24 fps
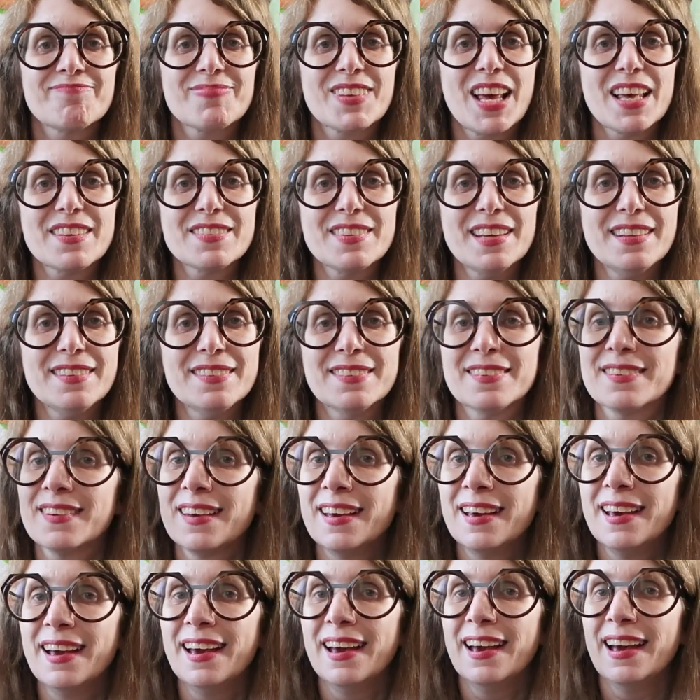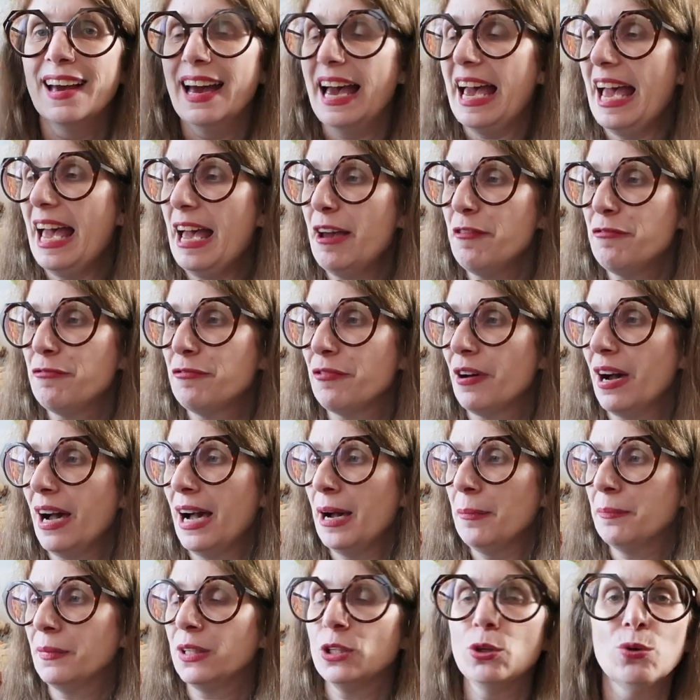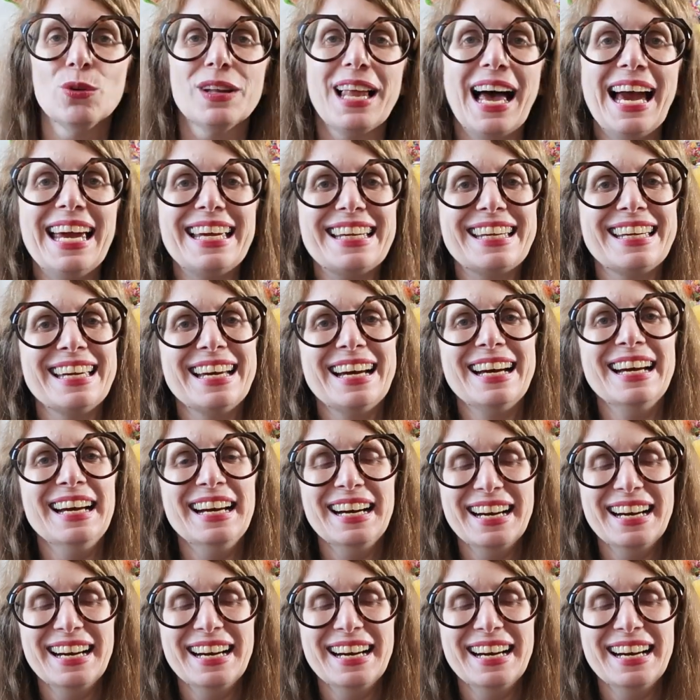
that's it. If you like